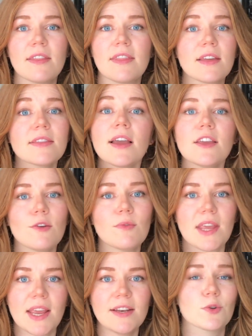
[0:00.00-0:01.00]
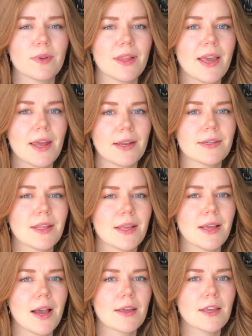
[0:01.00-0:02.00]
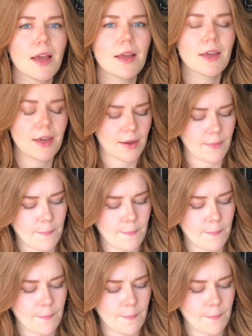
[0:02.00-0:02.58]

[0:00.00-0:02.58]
thing that you need to really get into the yuck.